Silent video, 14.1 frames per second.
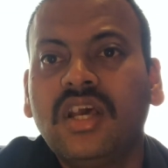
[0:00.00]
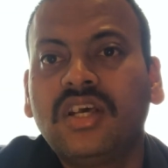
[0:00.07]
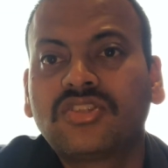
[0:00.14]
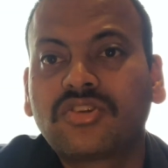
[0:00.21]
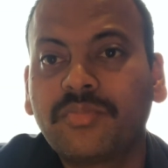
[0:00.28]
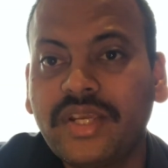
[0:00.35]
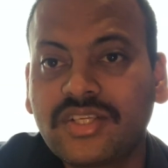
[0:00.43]

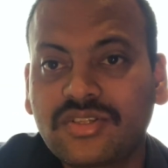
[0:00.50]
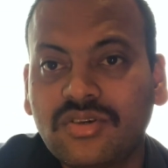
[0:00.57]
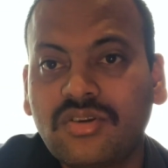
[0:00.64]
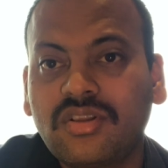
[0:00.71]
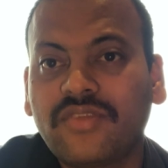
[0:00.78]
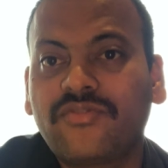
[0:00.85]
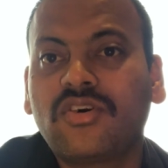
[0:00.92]
So make
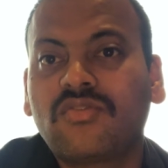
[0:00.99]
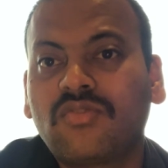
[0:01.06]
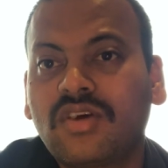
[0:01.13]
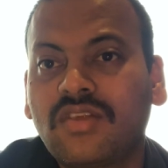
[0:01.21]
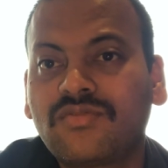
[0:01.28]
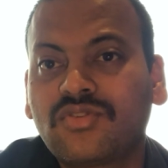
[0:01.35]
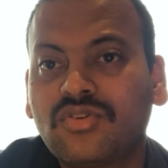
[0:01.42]
sure, if you're
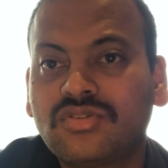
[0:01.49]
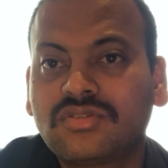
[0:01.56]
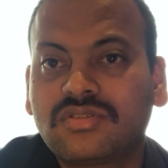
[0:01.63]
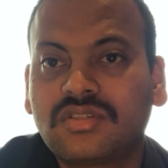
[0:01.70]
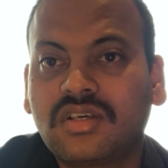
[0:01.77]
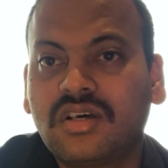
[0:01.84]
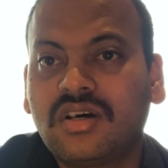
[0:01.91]
one of
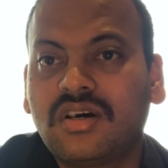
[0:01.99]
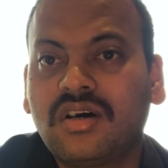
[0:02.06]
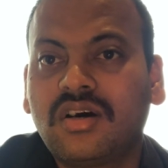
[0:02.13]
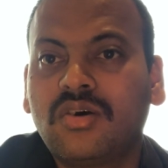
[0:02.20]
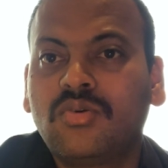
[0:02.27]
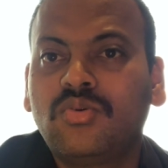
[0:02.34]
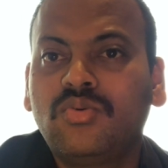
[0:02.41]
those
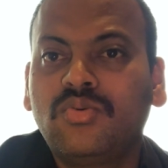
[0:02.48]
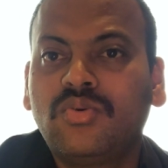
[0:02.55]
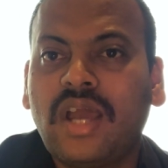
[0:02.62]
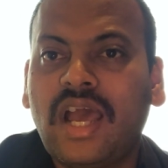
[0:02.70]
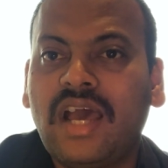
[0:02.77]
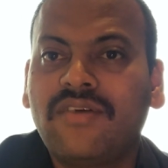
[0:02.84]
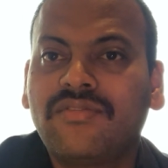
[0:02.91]
who
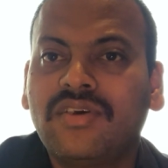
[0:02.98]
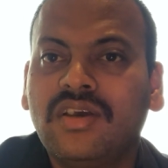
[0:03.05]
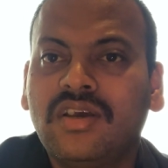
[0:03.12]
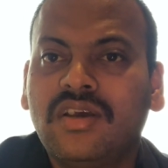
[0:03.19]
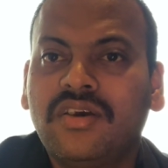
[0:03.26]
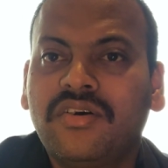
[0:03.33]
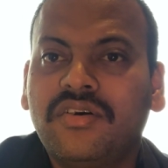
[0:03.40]
have
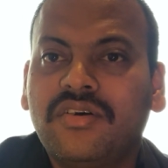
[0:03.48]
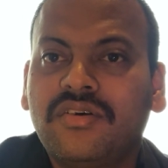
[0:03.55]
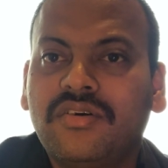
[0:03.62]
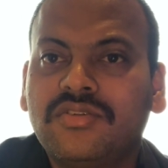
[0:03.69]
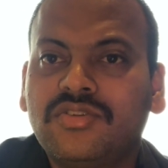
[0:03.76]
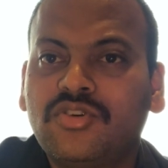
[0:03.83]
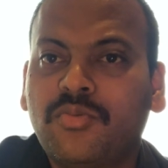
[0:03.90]

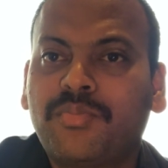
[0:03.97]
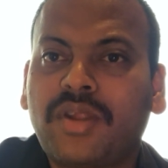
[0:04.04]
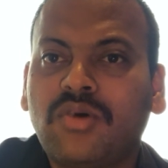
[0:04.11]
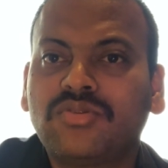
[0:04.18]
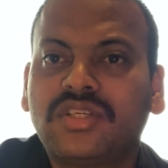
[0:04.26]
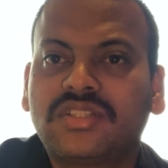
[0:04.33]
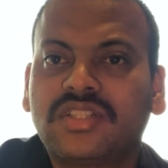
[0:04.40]
your
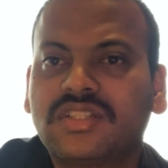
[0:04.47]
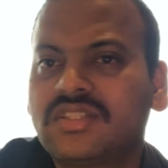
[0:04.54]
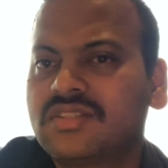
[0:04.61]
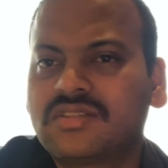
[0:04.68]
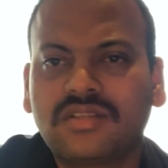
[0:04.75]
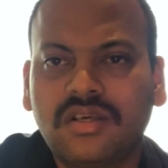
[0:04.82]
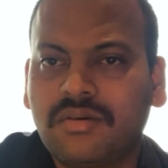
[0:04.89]
browser
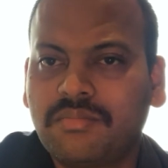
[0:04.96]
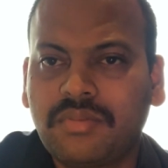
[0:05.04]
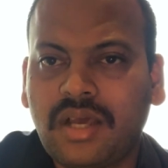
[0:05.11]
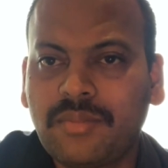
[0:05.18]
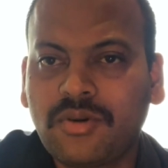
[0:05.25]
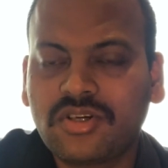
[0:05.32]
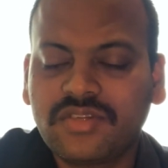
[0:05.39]
sessions,
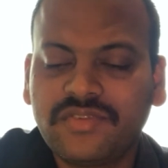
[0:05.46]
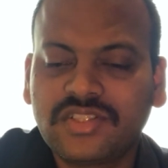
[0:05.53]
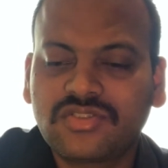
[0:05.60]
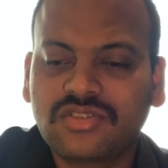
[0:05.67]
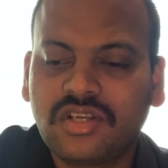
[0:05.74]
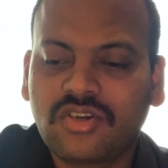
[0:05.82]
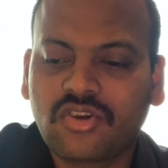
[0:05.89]
I'm not even
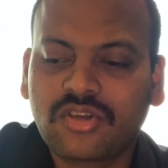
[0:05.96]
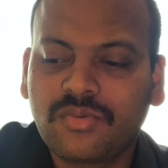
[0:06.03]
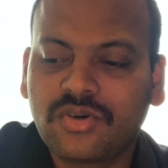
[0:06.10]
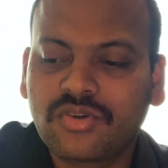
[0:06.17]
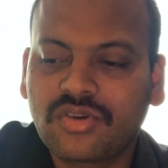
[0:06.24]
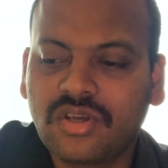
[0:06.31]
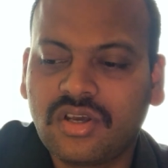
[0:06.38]
talking
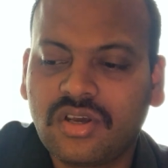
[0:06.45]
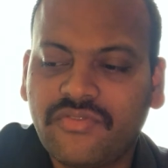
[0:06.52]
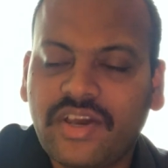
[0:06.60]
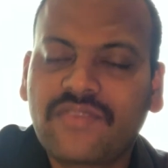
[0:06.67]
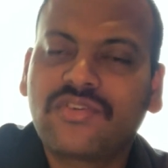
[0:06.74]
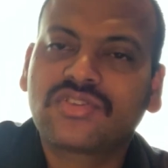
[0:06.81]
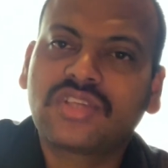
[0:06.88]
about
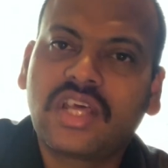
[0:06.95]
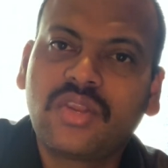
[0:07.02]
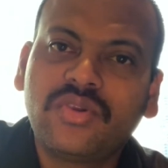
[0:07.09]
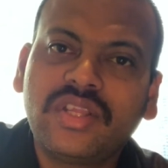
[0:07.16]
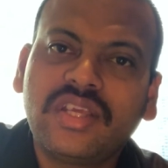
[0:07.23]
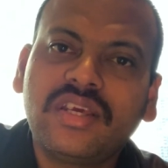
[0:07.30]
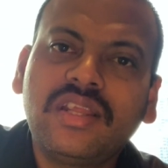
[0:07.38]
Firefox
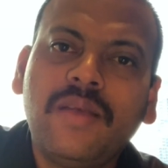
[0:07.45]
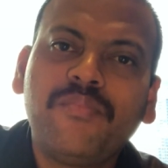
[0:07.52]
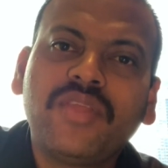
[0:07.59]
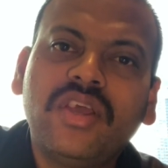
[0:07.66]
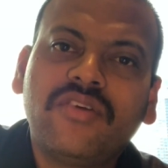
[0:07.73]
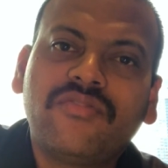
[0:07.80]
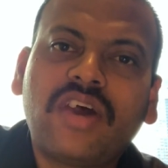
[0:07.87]
alone here,
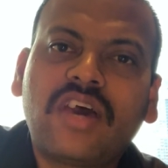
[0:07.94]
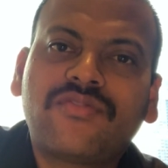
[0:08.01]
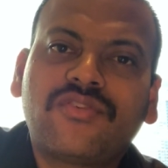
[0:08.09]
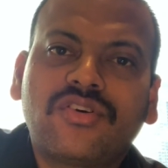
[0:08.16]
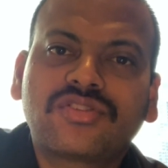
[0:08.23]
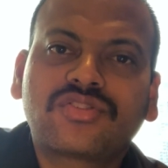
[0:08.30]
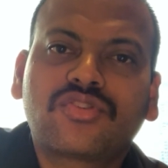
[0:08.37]

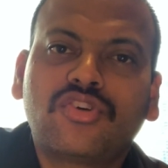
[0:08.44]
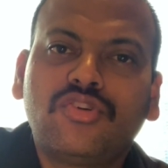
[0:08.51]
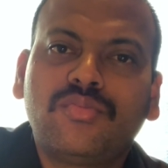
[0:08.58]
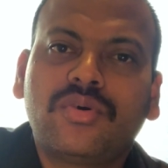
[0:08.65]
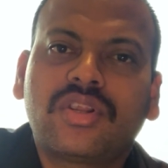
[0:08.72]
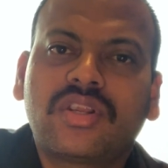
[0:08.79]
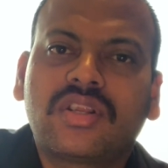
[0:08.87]
Firefox,
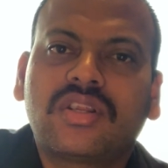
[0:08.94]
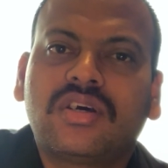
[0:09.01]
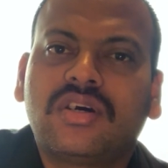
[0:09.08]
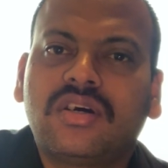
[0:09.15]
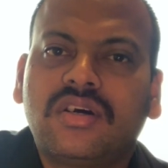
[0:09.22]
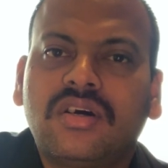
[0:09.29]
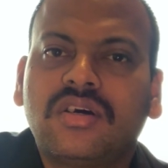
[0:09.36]
Chrome, or
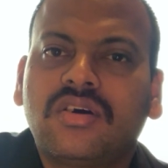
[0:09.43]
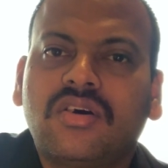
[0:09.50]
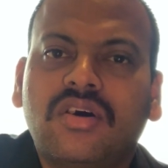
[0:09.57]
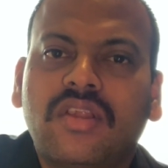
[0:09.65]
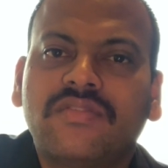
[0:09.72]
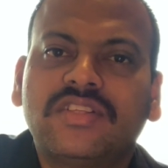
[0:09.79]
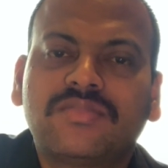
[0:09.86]

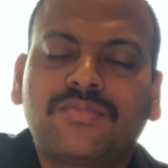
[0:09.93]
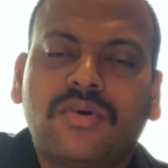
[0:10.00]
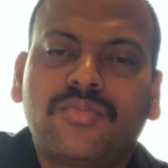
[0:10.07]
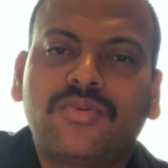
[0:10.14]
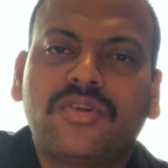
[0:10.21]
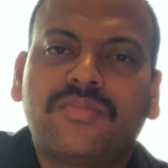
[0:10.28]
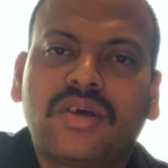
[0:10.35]
all of these
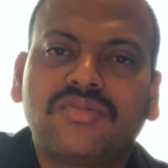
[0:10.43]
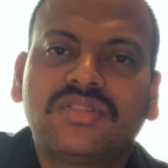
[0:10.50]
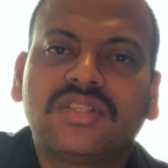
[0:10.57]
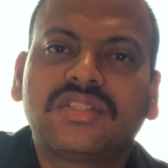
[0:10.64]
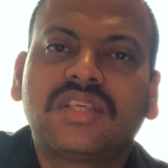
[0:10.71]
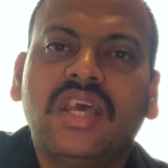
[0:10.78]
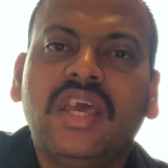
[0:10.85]
popular
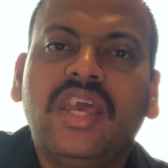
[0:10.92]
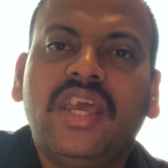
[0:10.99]
browsers.